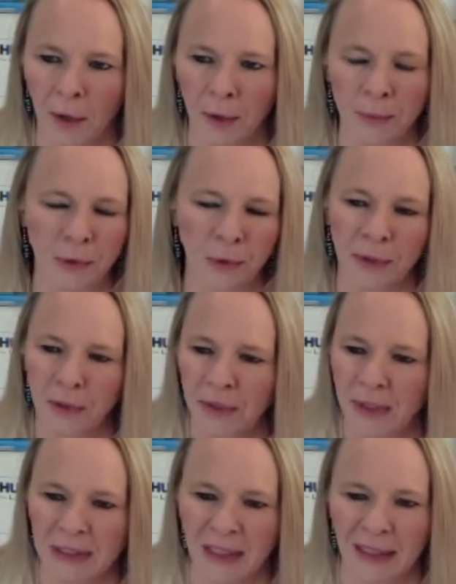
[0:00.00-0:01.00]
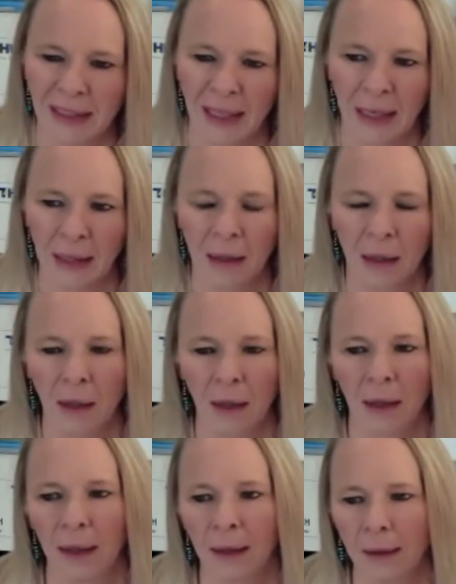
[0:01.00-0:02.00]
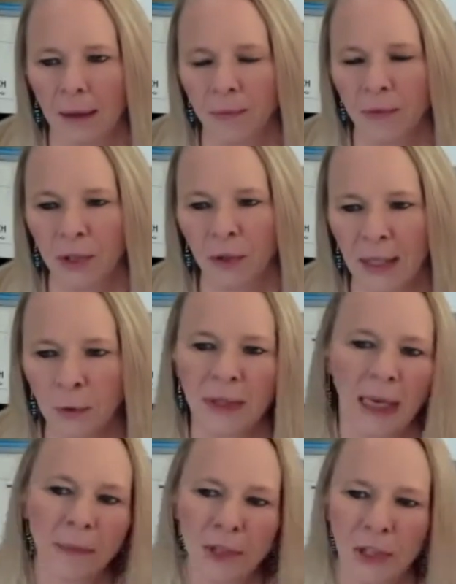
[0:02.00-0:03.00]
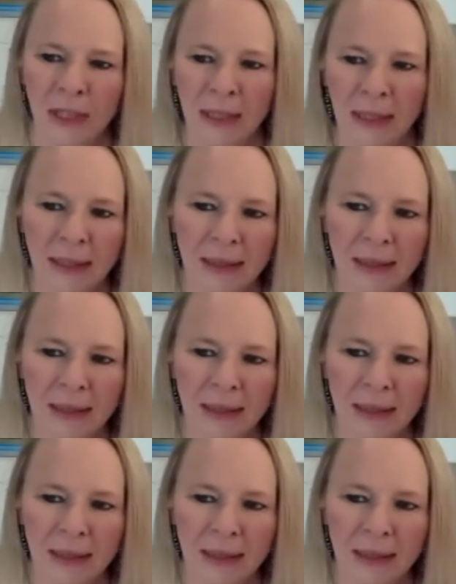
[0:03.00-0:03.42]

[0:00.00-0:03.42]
or other things like that. So that's what that machine is.